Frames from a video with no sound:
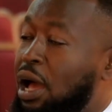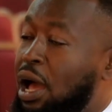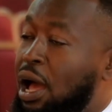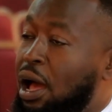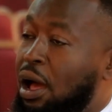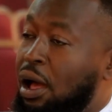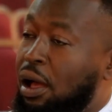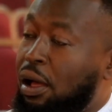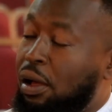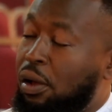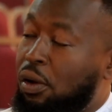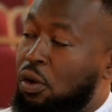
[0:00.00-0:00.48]

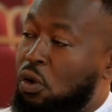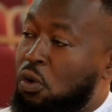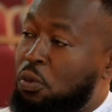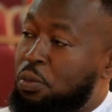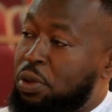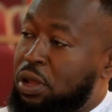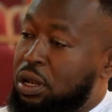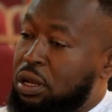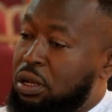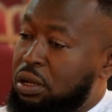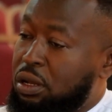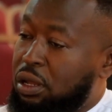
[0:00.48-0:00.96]
are
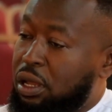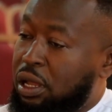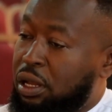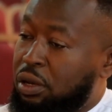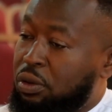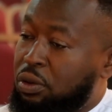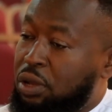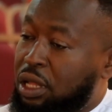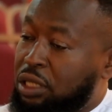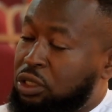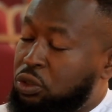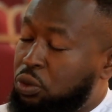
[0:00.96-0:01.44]
open,
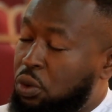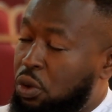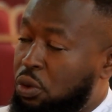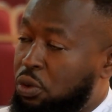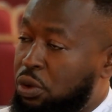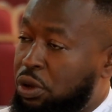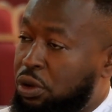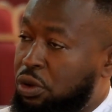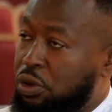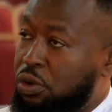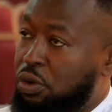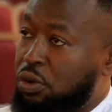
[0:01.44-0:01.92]
and that's what
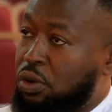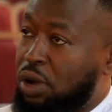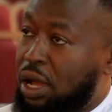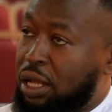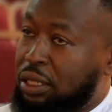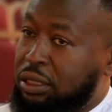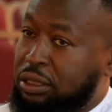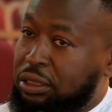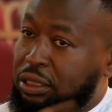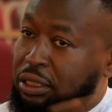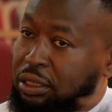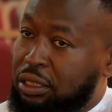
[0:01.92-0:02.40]
we do
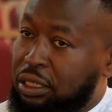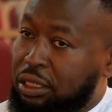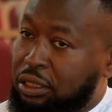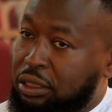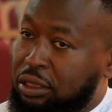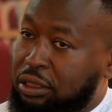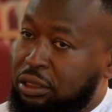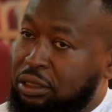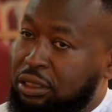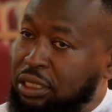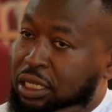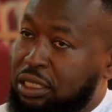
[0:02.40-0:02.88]
at
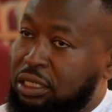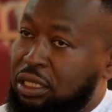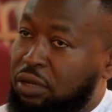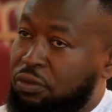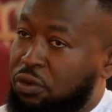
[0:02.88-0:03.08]
the Center